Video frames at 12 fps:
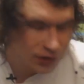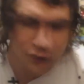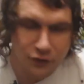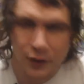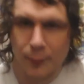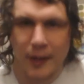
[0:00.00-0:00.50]

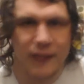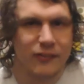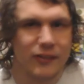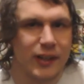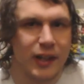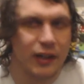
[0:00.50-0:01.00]
there's nothing
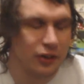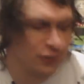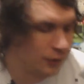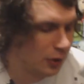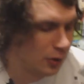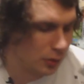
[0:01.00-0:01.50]
amazing
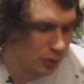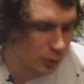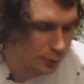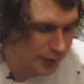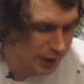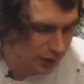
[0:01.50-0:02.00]
here. There's a few
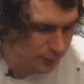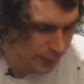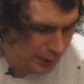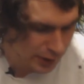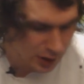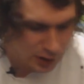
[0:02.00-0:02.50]
little cool
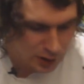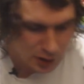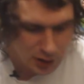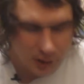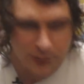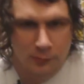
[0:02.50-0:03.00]
bits, but
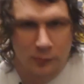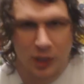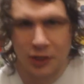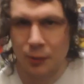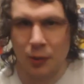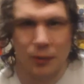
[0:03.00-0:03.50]

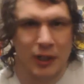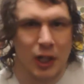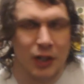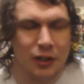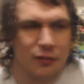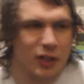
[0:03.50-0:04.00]
I didn't want to
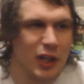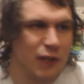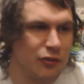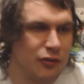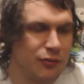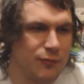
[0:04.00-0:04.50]
make, I didn't
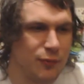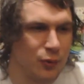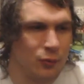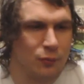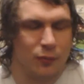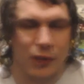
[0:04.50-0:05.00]
really have a
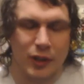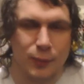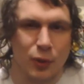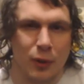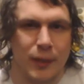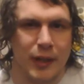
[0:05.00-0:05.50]
thought,
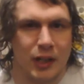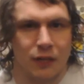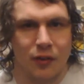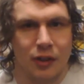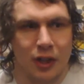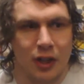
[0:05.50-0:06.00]
any point of
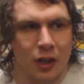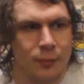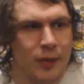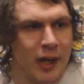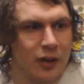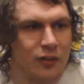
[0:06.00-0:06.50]
making a
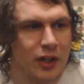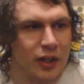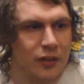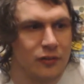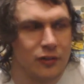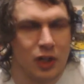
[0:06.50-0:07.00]
video, but
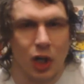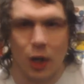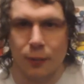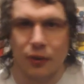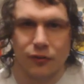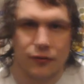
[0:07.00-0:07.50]
as there's
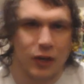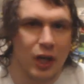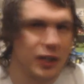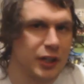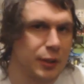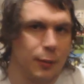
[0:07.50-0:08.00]
car boots
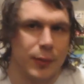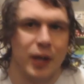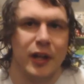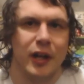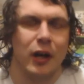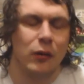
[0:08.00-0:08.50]
finally
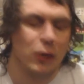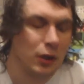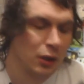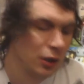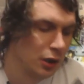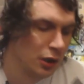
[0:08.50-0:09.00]
coming back
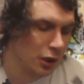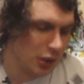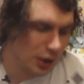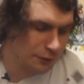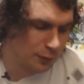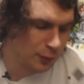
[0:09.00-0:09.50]
now,
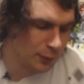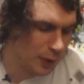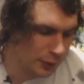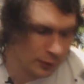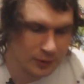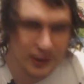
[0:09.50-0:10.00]
I
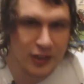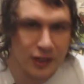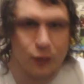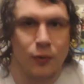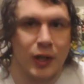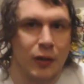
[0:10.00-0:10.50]
thought I might as well
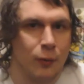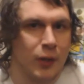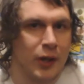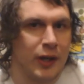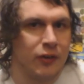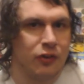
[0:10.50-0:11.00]
get this one out of
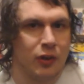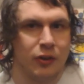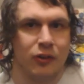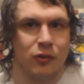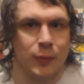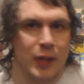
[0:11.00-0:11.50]
the way.
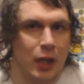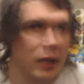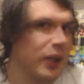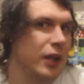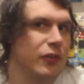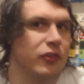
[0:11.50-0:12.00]
So this should be
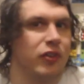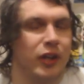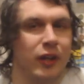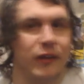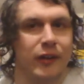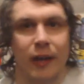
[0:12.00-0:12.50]
like
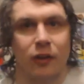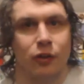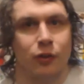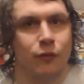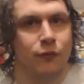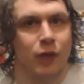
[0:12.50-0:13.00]
last year's
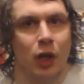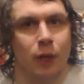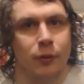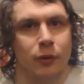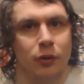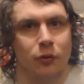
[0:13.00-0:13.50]
end of
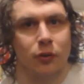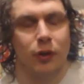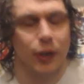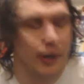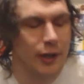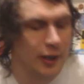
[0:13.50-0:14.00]
car boot
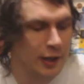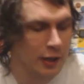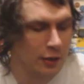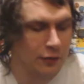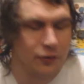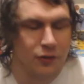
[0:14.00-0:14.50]

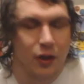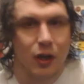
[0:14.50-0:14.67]
and